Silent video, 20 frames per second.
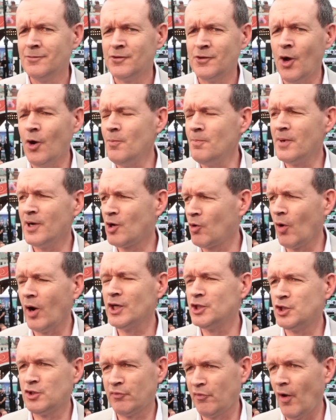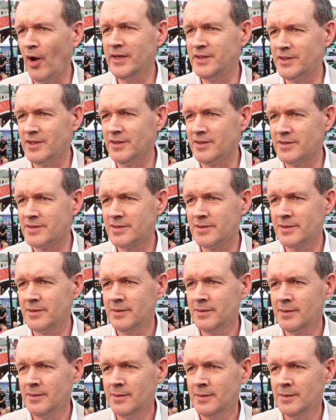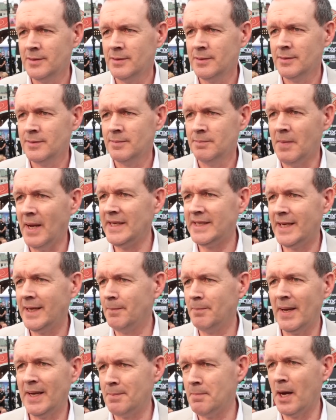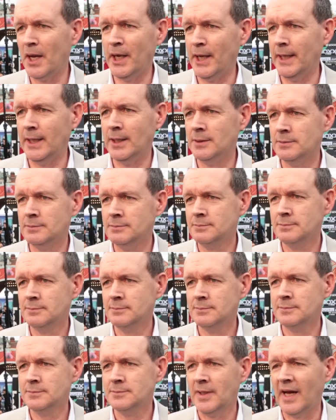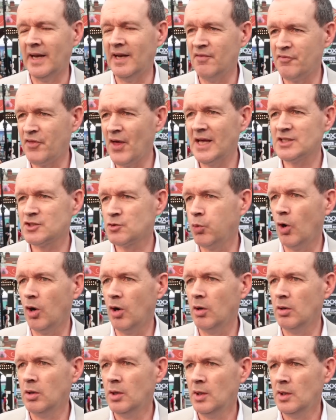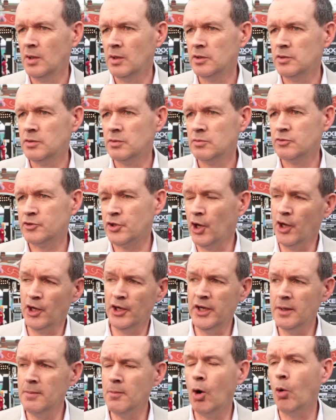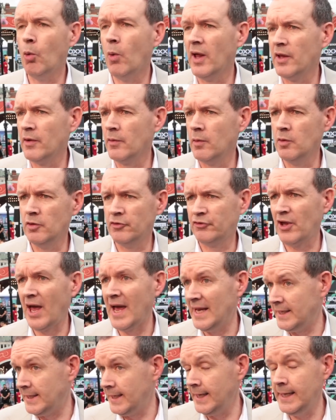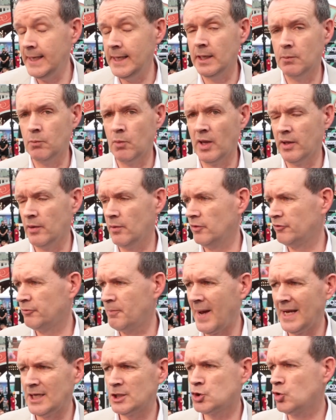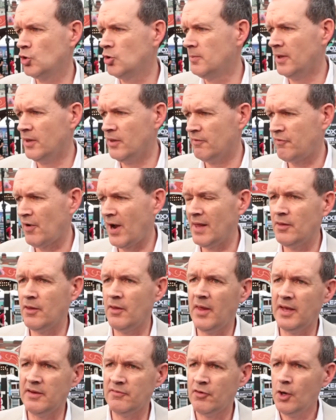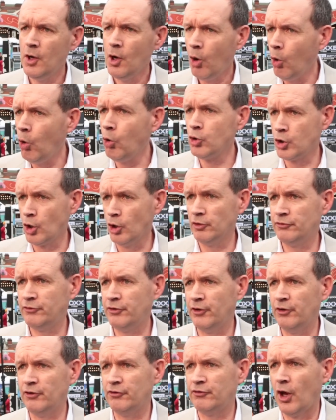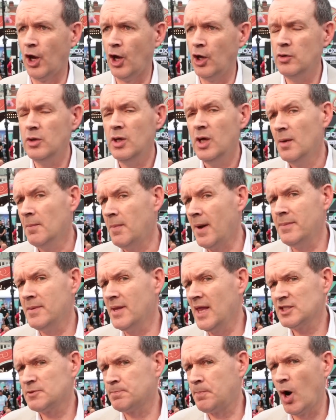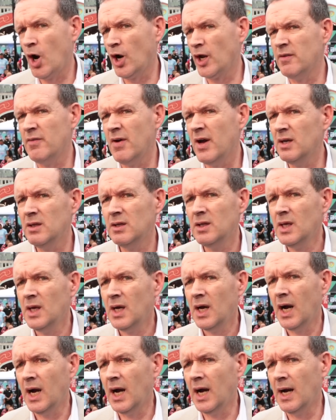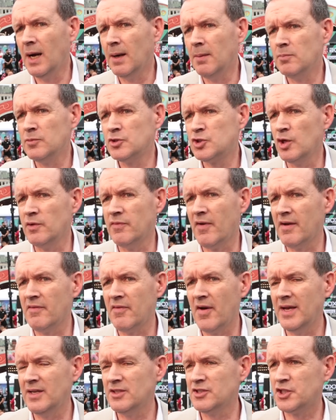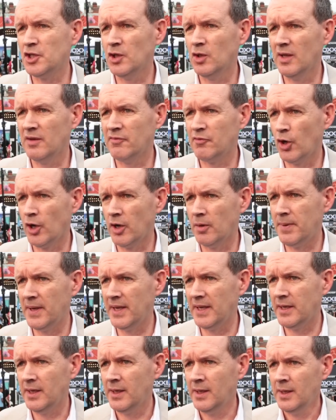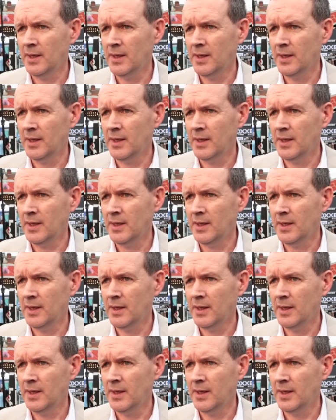don't begrudge fighters making big money. And if that's what turned him, or whether it was Eddie and whether it was Matchroom and the fact that they've all gone to DAZN, maybe that's part of it. Um, 258 still have got a big